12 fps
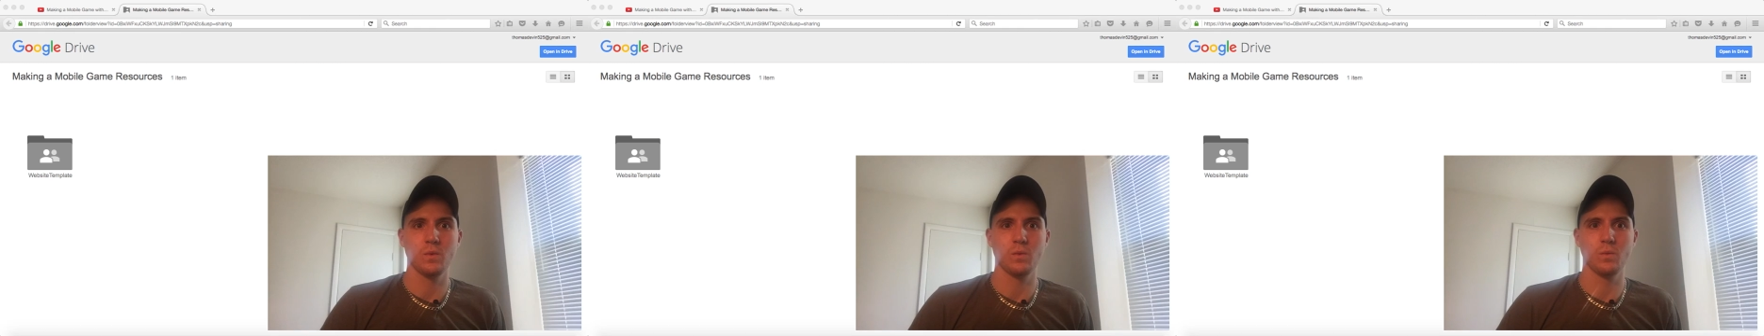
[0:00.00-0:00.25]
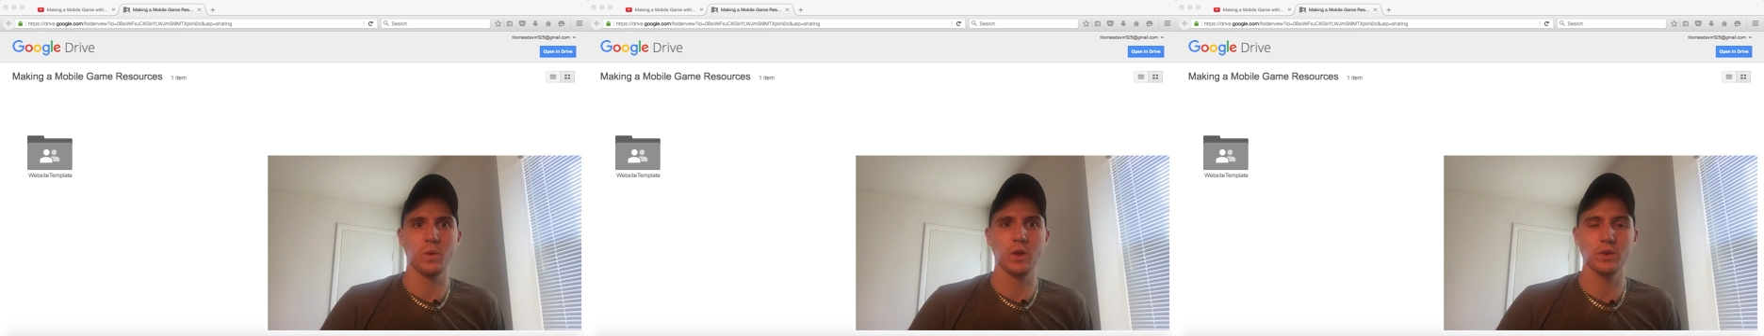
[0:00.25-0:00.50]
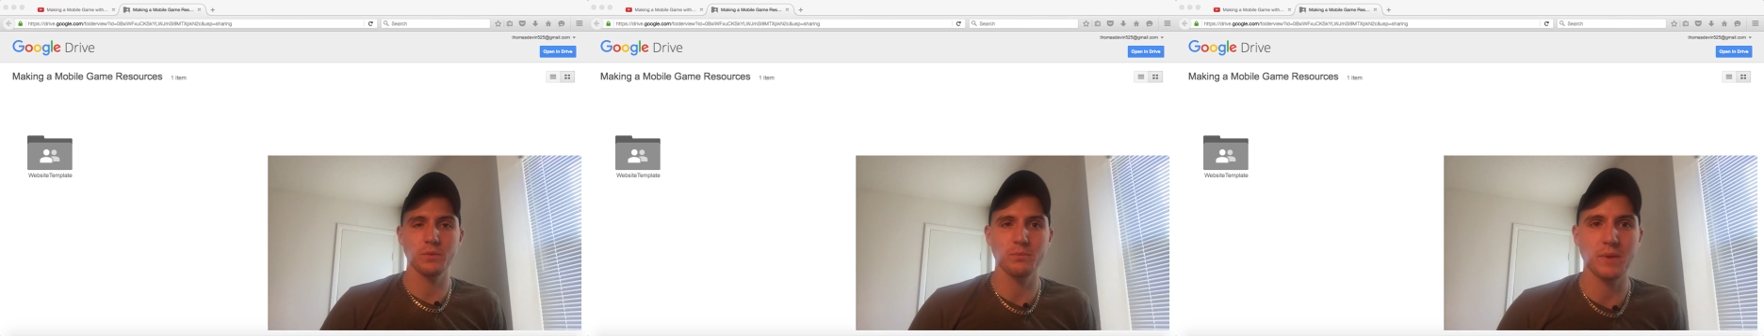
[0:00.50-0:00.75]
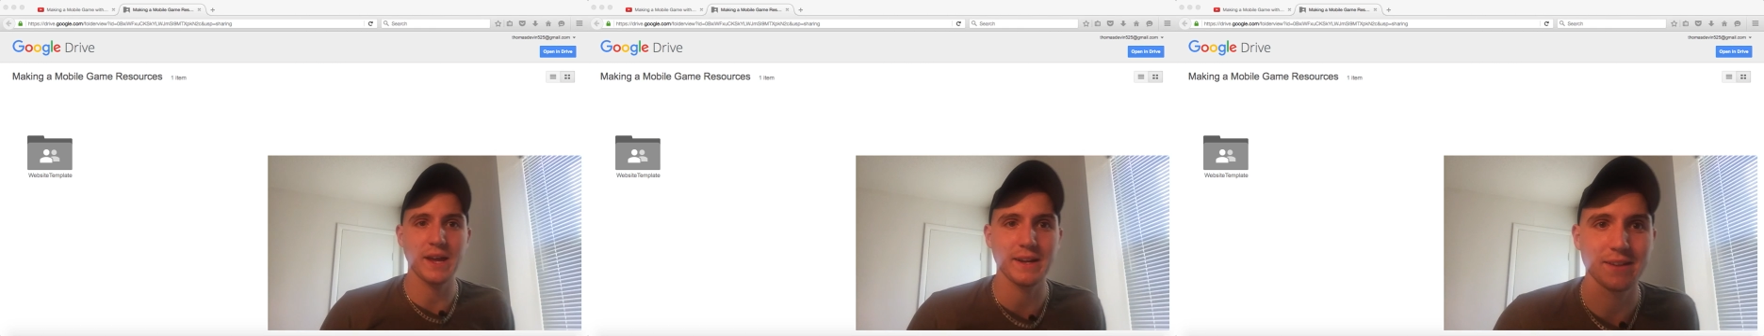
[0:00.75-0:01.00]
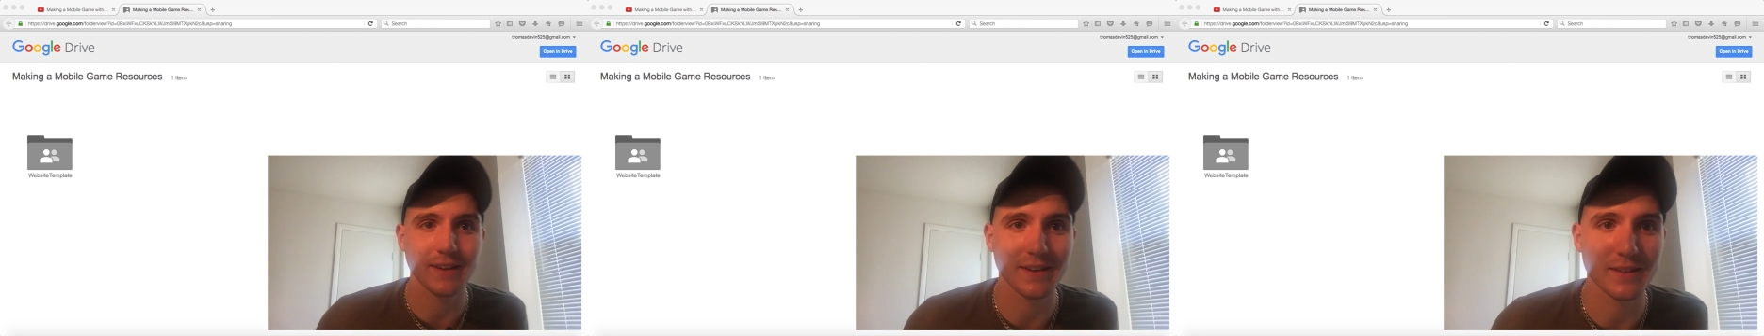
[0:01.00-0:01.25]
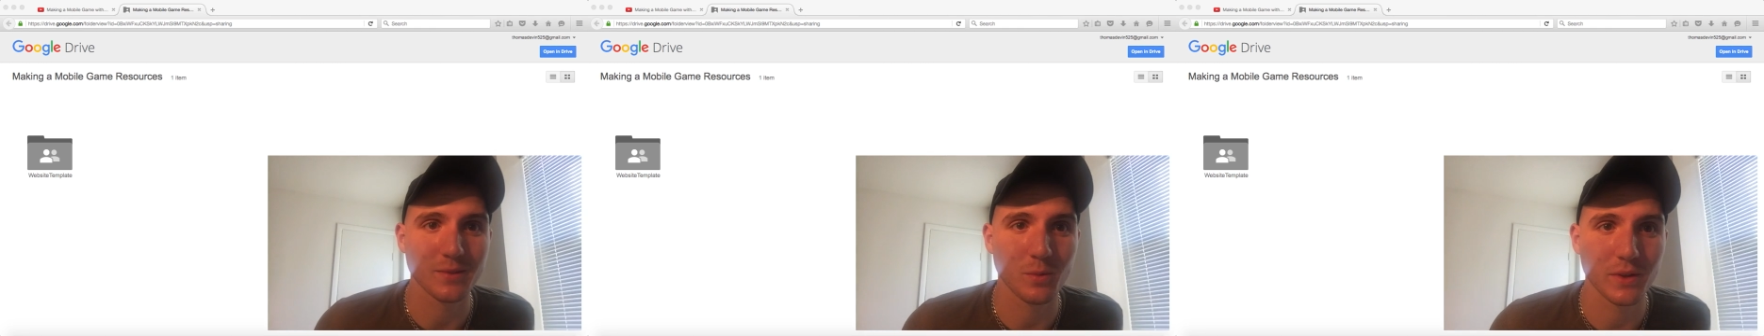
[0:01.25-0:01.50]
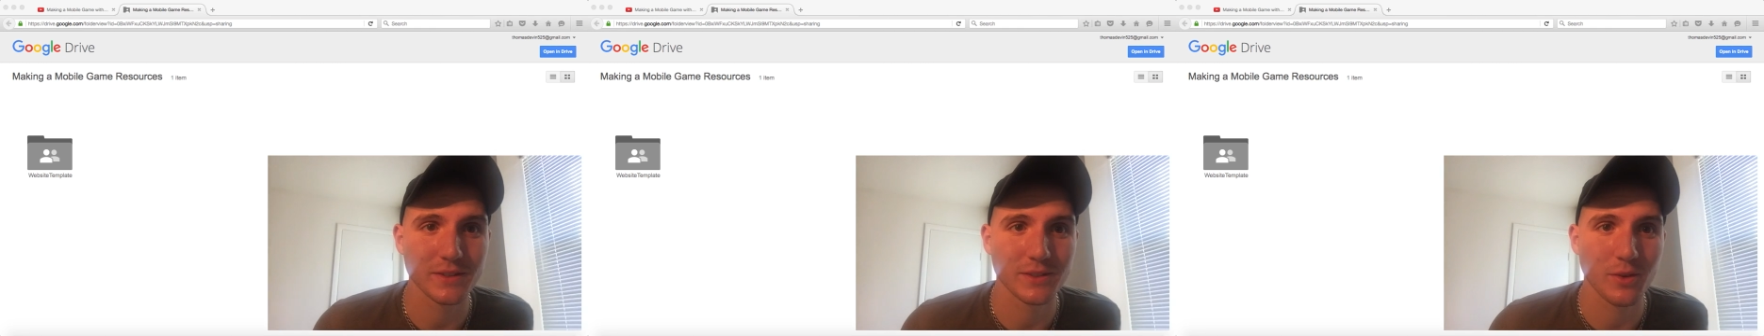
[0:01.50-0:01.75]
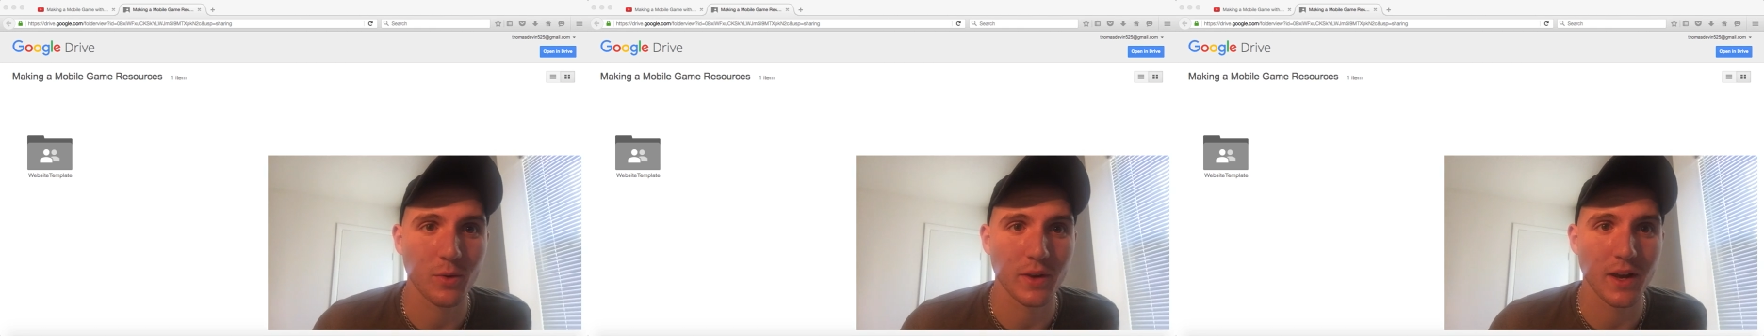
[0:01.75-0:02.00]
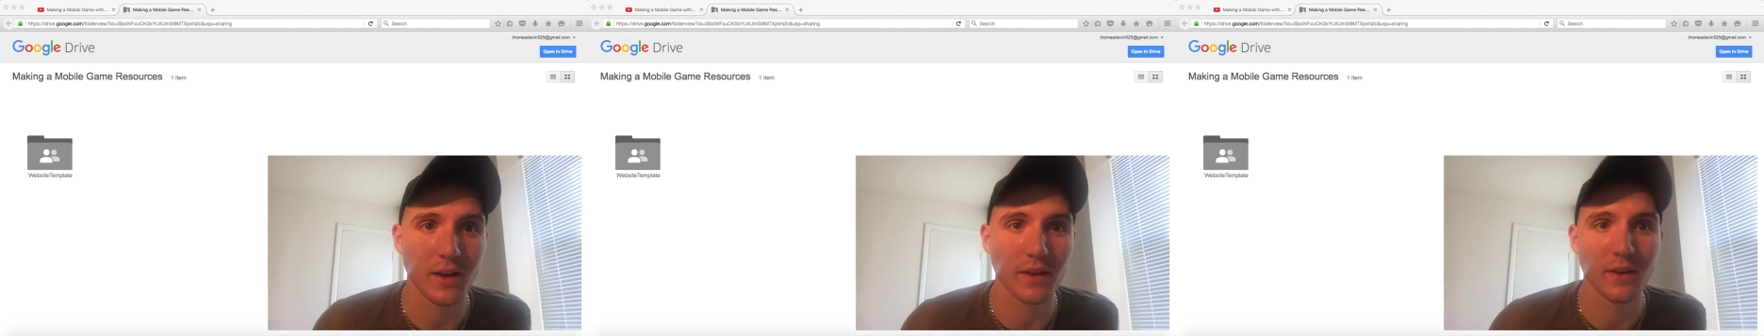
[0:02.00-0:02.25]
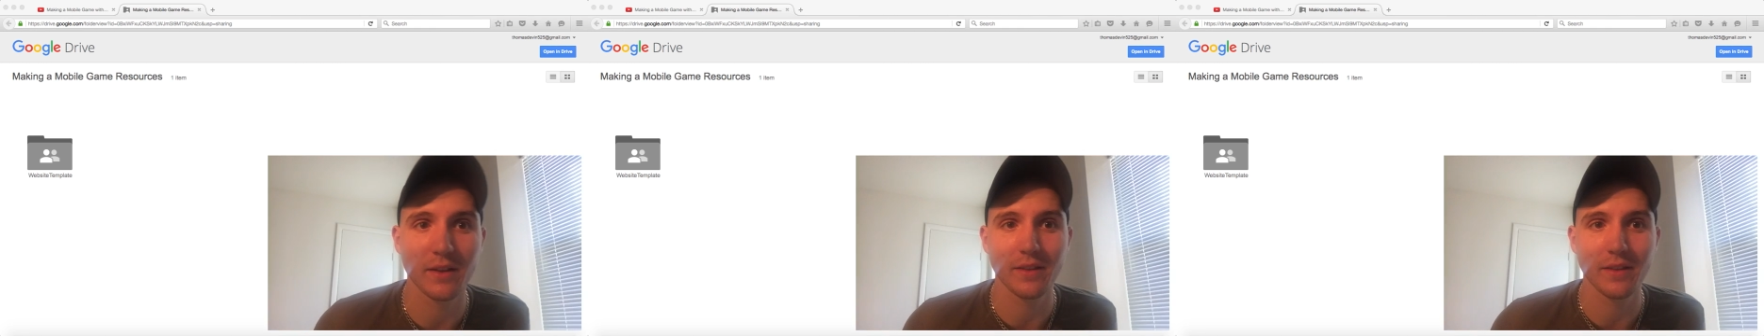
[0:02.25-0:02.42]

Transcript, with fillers: Welcome back, guys. What is going on?